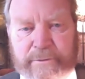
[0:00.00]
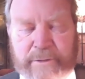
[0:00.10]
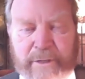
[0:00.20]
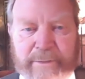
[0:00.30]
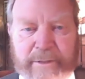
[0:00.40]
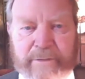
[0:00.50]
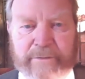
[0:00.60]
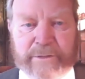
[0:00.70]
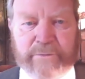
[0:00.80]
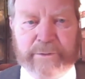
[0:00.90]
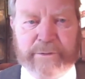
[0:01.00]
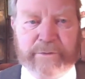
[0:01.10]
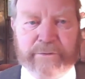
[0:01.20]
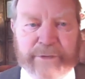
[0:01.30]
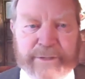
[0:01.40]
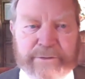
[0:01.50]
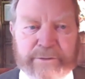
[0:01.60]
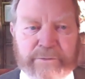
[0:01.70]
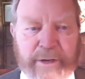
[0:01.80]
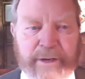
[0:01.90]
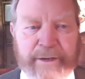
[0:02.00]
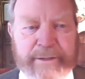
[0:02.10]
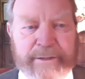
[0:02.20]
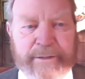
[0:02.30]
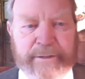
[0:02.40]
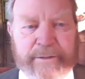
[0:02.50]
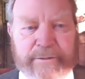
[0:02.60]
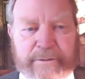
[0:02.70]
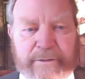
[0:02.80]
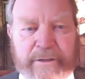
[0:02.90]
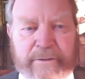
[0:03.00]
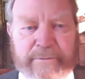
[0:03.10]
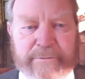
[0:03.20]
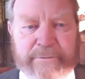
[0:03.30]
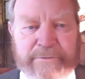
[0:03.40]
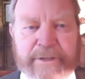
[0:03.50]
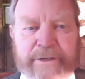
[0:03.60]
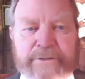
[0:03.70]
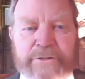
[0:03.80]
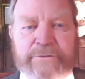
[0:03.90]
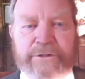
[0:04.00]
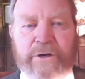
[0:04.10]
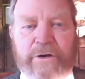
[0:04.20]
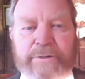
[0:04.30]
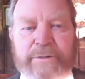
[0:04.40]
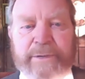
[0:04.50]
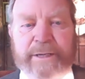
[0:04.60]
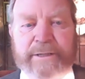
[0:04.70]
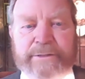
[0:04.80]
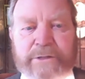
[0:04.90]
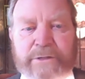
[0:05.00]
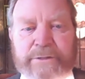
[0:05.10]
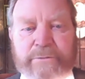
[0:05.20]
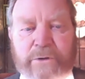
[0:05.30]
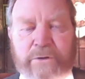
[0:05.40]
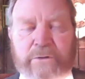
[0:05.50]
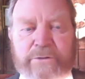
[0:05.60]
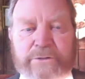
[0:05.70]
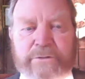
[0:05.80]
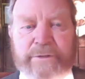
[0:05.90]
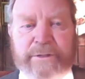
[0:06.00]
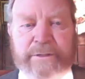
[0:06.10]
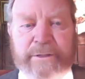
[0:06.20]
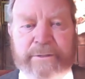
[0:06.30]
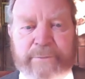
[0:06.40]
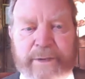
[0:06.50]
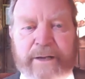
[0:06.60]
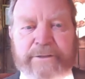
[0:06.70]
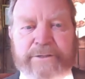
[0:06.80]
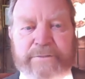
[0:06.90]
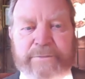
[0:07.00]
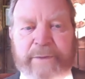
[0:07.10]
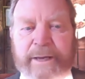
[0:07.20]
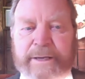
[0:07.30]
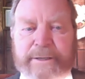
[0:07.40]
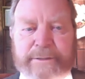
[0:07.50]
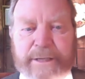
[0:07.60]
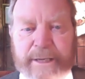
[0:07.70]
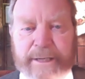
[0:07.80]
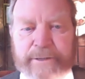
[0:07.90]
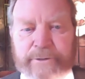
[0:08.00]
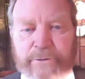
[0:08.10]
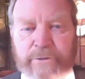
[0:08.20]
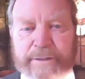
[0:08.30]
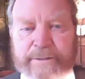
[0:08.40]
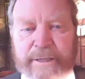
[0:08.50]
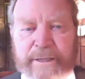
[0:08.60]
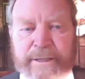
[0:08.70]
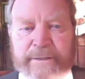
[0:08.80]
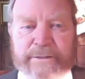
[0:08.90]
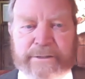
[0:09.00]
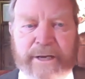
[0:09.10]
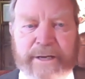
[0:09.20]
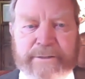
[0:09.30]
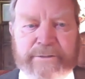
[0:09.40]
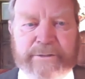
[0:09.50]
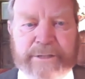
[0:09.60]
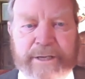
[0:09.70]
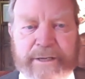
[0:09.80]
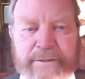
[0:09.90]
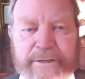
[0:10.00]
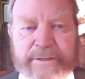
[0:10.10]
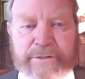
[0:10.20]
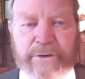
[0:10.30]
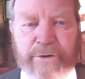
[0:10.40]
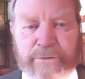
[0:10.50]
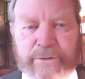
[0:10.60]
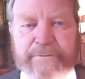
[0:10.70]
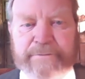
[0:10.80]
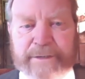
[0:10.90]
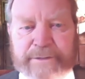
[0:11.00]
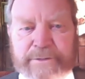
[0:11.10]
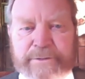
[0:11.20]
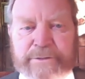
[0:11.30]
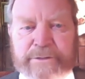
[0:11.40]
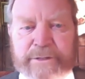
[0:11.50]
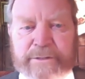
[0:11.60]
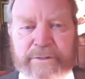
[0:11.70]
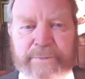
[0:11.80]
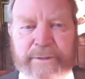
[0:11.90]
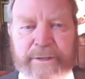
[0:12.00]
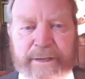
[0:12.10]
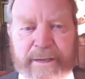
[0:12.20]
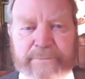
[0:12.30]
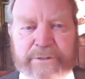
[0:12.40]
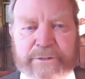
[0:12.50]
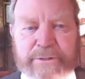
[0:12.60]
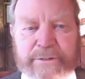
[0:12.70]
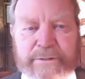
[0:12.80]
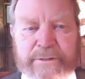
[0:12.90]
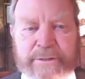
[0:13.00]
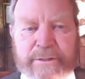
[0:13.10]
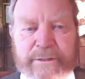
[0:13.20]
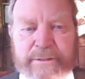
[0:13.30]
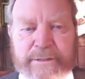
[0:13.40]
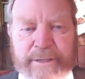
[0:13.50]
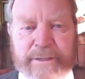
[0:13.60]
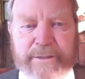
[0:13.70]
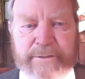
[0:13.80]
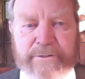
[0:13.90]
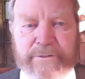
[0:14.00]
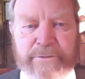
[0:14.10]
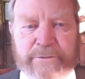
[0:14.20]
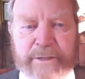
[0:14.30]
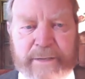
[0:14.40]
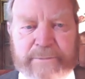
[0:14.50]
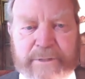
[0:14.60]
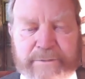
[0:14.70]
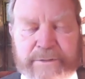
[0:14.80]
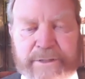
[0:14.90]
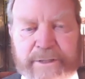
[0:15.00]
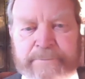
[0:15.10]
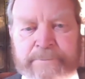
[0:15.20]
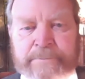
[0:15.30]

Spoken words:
And I believe that's one of the reasons why the fingers of God appeared on the walls of a palace of a pagan king who had decided to take these holy vessels that had been captured and taken into captivity